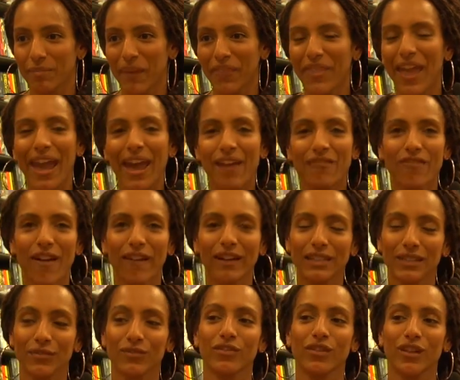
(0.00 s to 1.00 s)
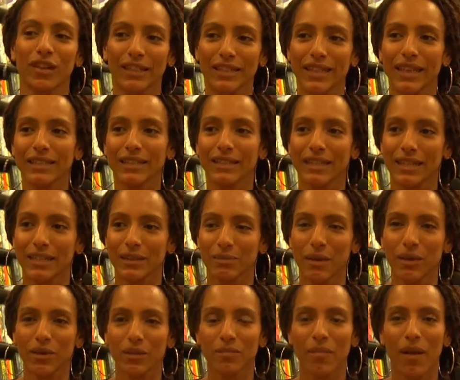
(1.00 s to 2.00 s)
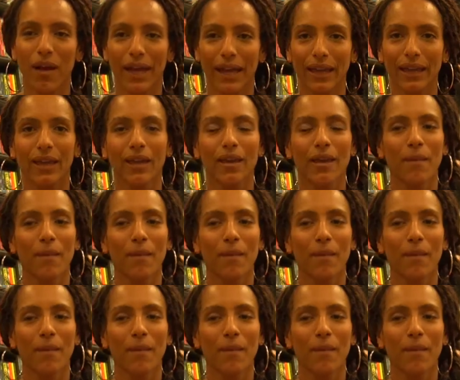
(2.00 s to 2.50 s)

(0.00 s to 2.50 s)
but they have very different identities because my